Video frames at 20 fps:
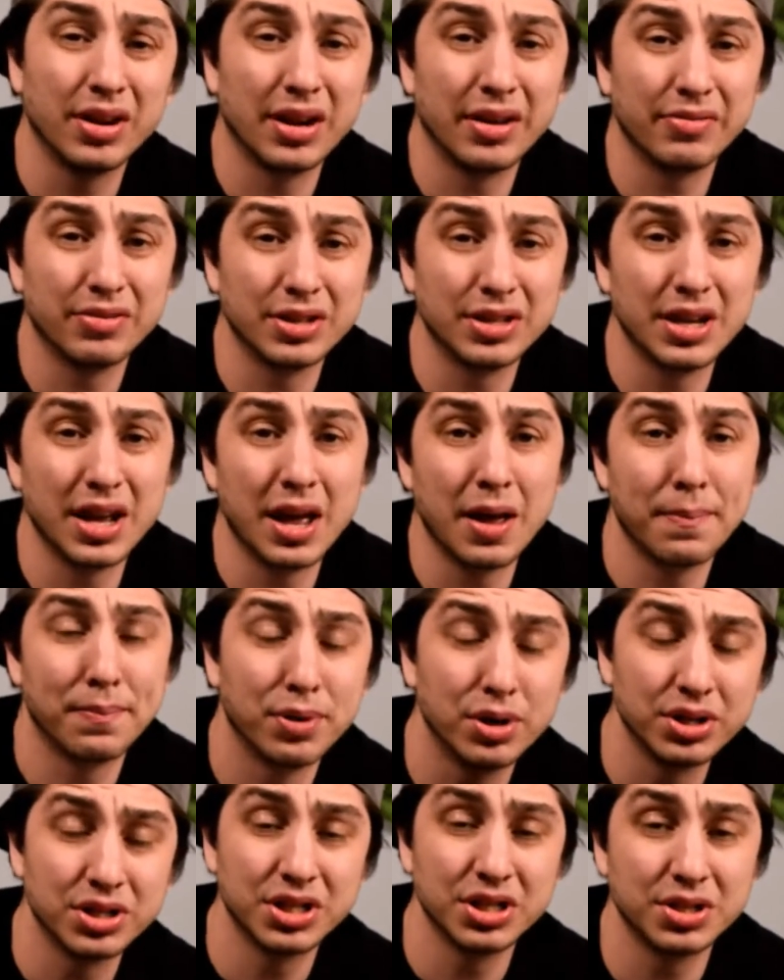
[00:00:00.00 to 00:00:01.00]
every day
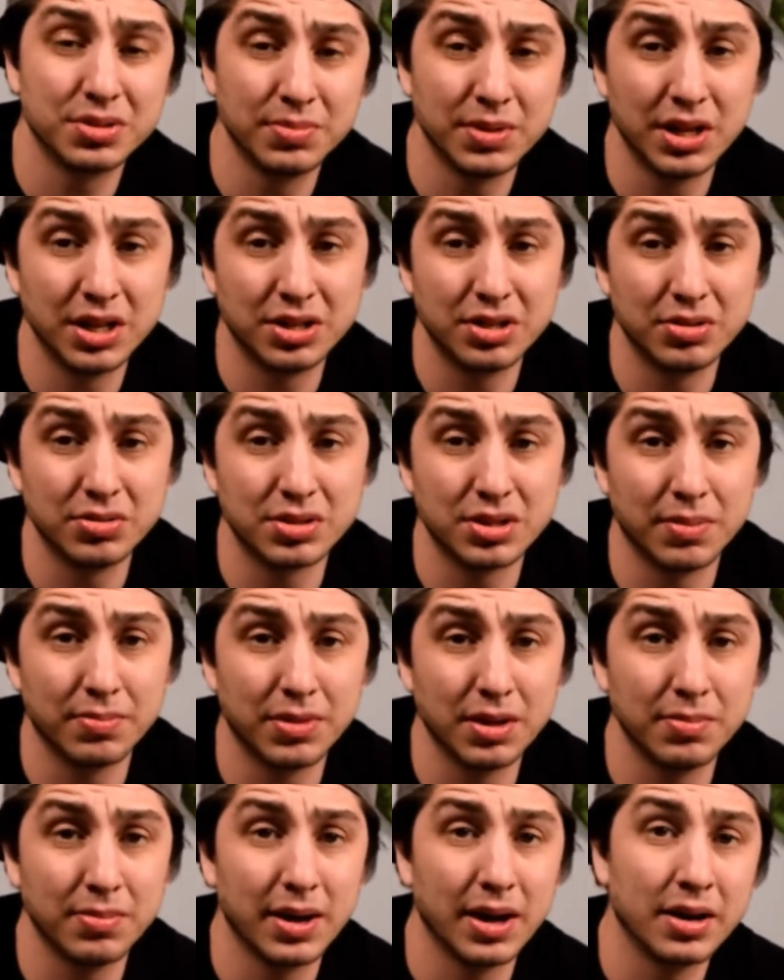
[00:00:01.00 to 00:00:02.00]
pushes me to do
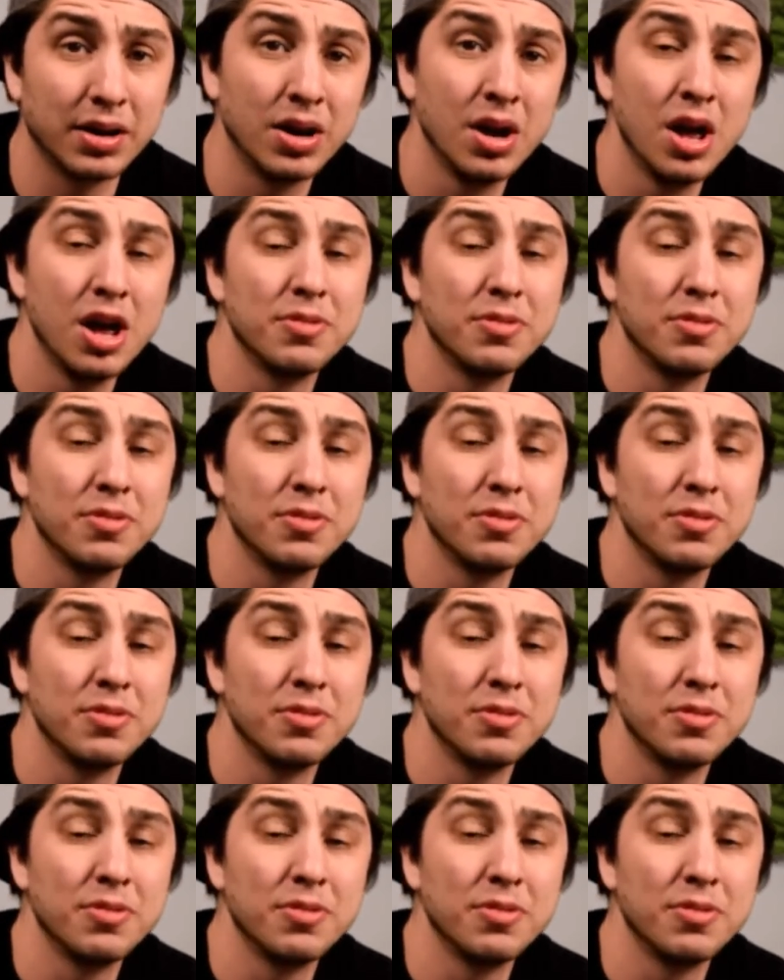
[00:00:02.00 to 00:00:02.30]
something better,